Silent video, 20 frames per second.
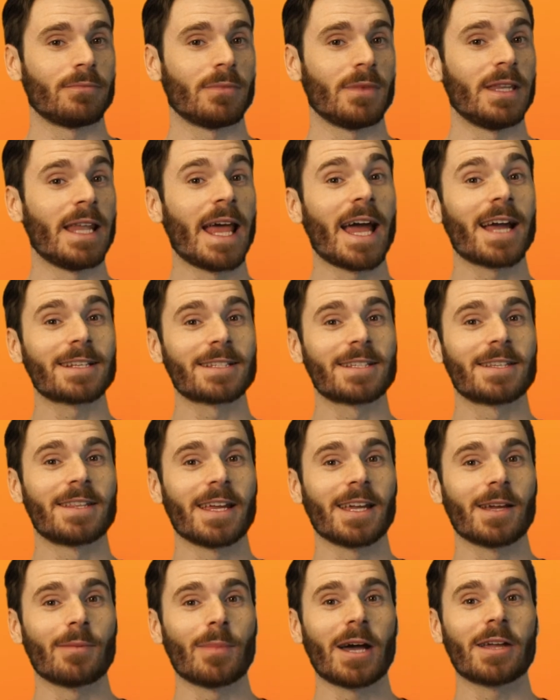Next,
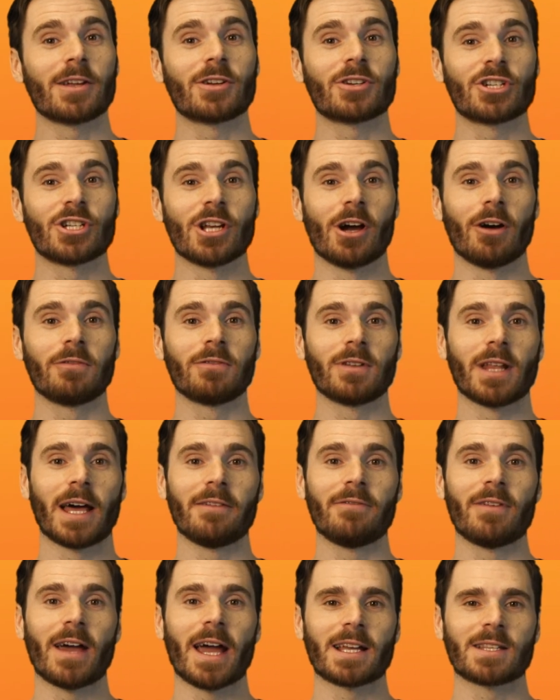think about your shelf
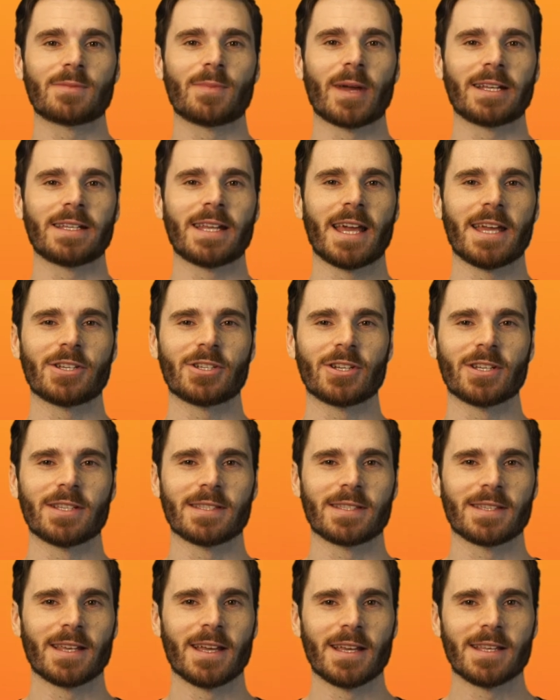life
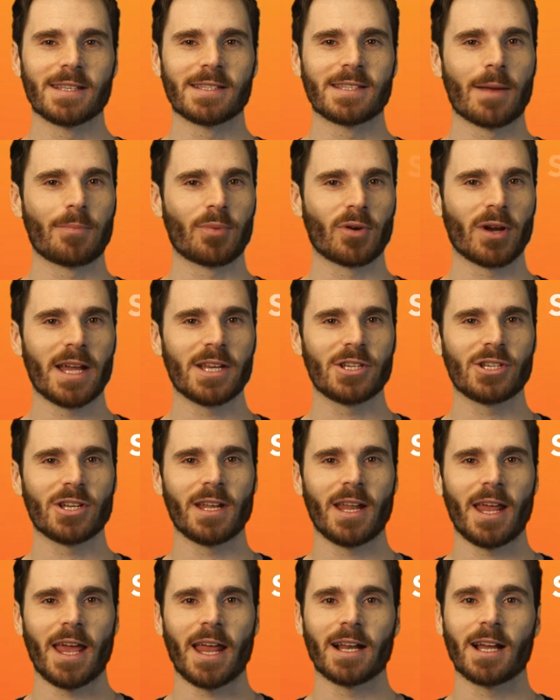expectations.
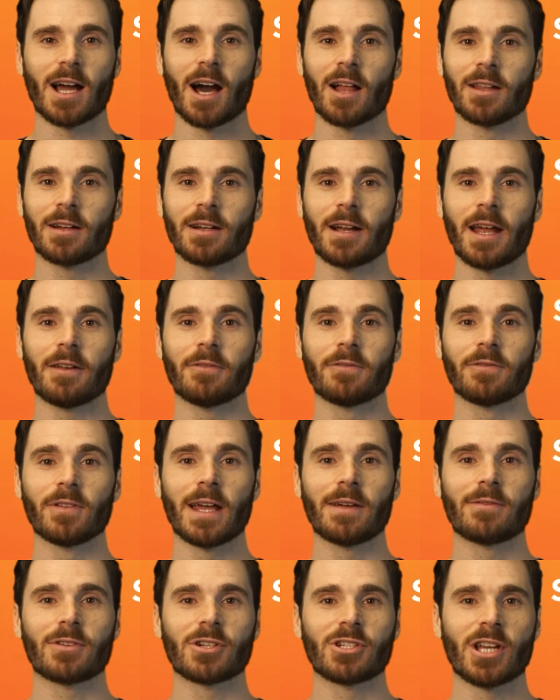Separation and color and
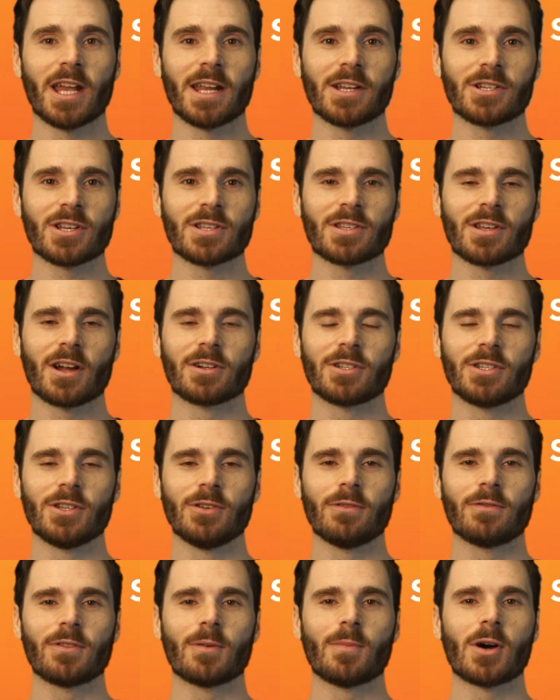flavor changes are
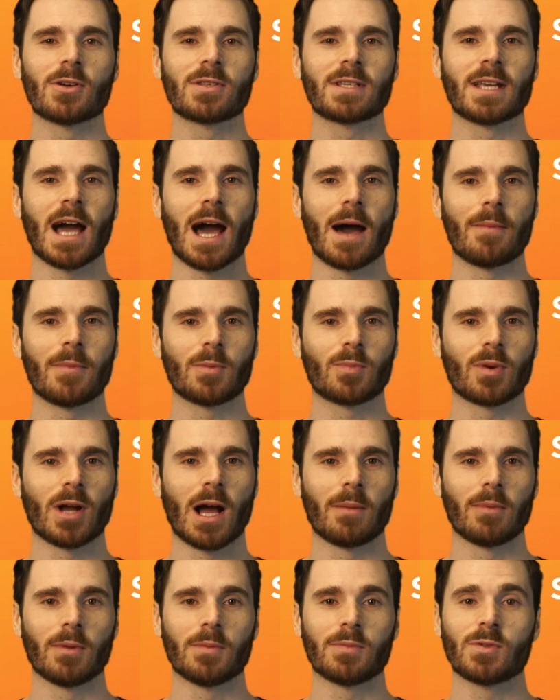two of the most common
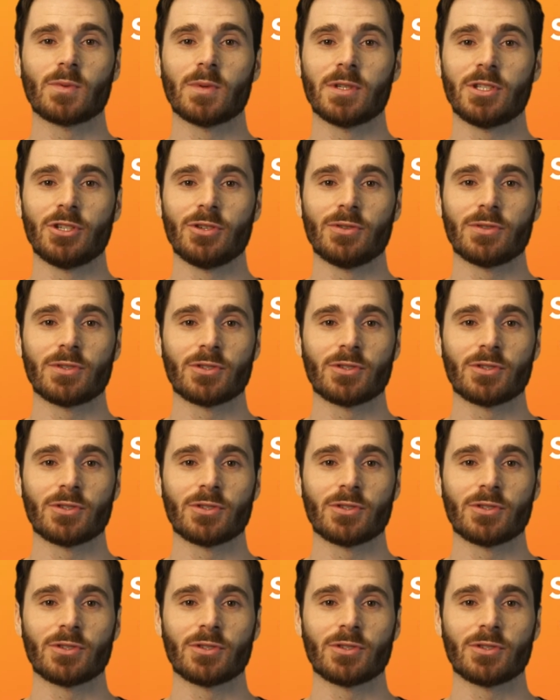problems with juice